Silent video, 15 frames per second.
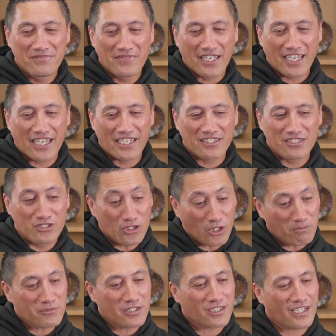And
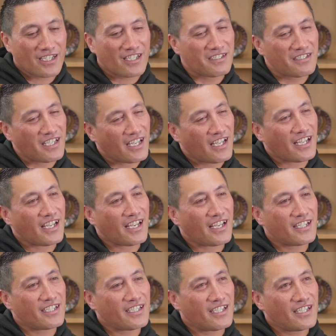chopped it
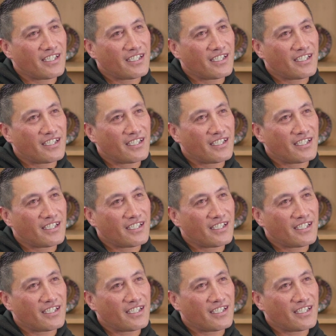and